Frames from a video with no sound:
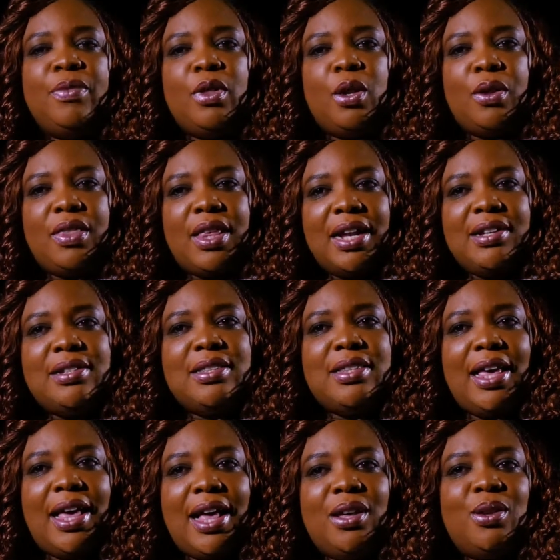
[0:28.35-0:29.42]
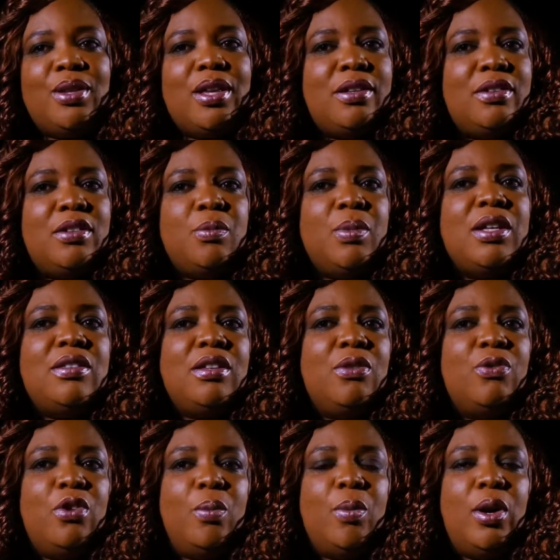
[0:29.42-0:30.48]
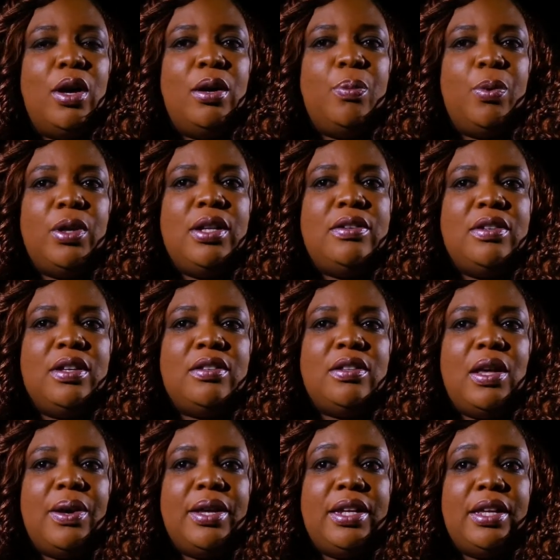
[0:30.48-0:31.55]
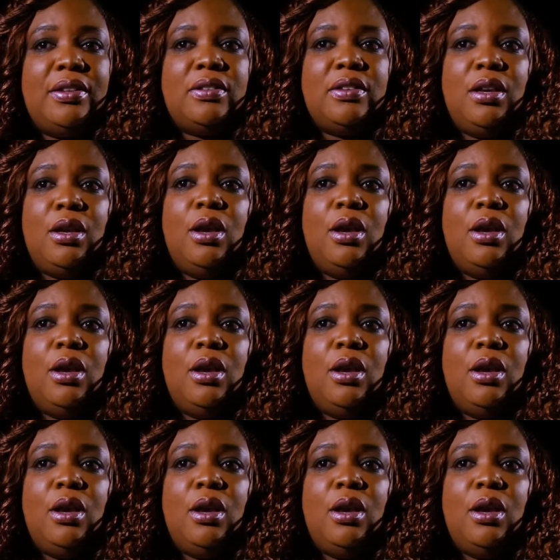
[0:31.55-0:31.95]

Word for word: Now that is the angle that is missing from our politics nowadays.